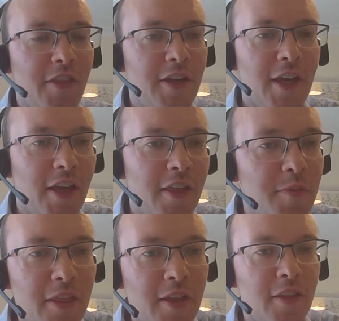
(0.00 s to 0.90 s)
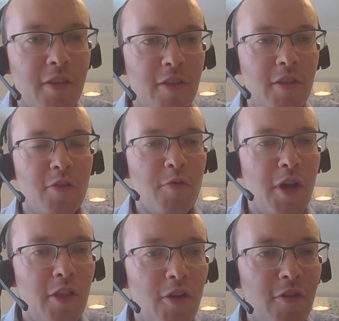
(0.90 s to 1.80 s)
think it is. I mean, I think there's
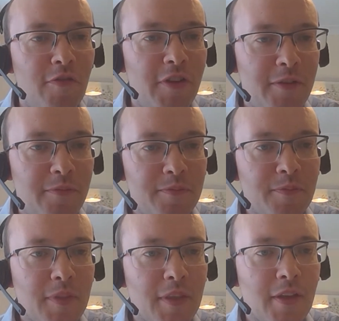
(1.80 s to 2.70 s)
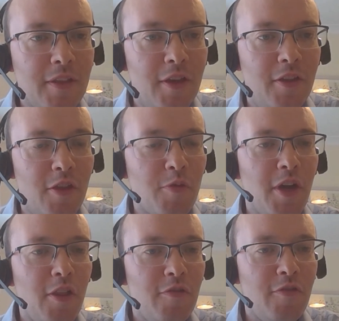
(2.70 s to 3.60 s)
quite a lot of there's quite
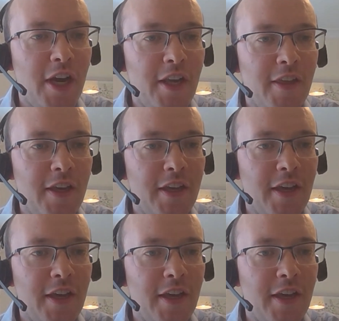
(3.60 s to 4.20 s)
a lot of variety.